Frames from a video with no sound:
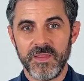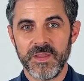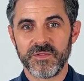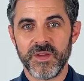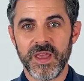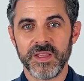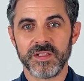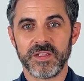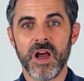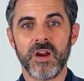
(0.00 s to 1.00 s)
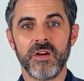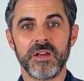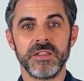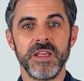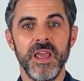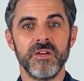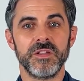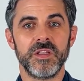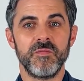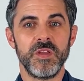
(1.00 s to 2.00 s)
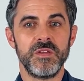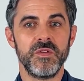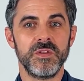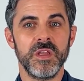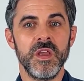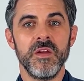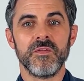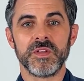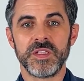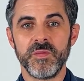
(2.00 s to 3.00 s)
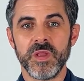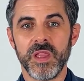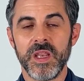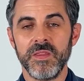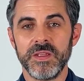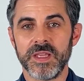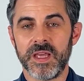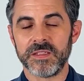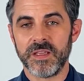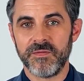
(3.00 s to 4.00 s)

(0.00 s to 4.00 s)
In this phase, Docker containers can be used for simulating the test